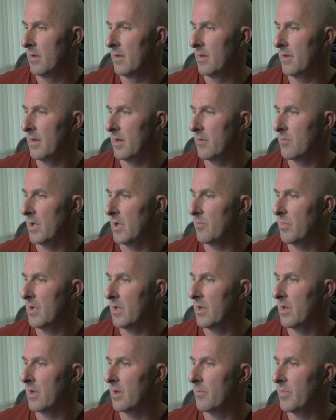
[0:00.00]
That might be a
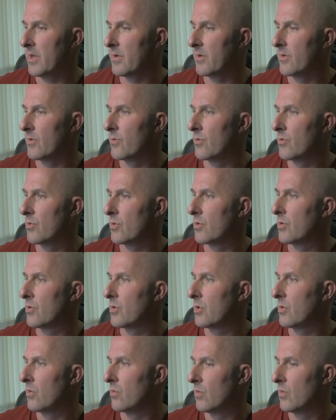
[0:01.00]
little bit
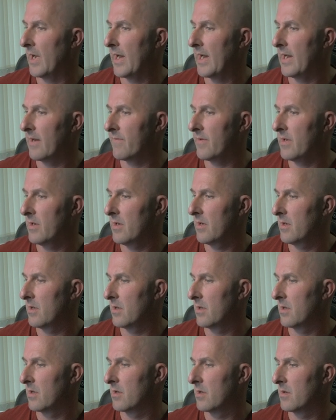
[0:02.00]
too heavy,
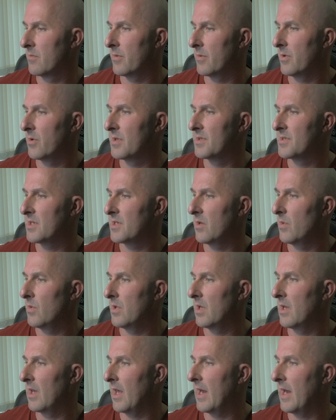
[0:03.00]
but you can see we
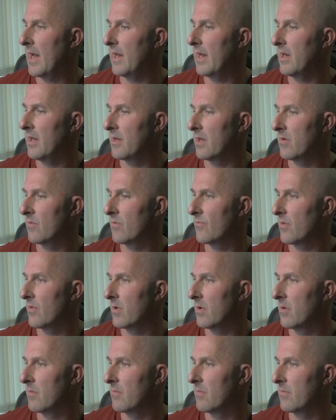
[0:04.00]
can get anything
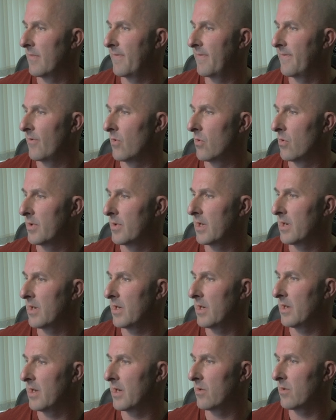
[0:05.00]
from
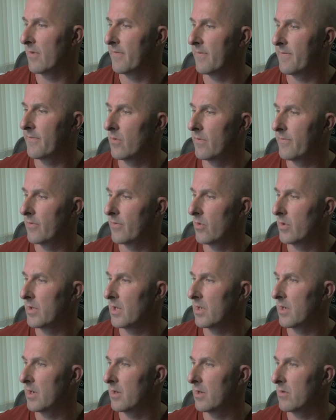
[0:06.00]
$4.99 or
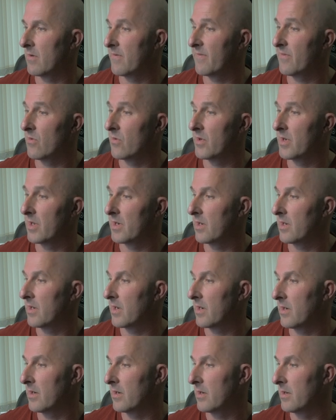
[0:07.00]
$4.49 or
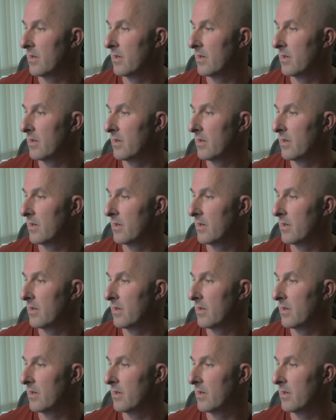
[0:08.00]
$4.99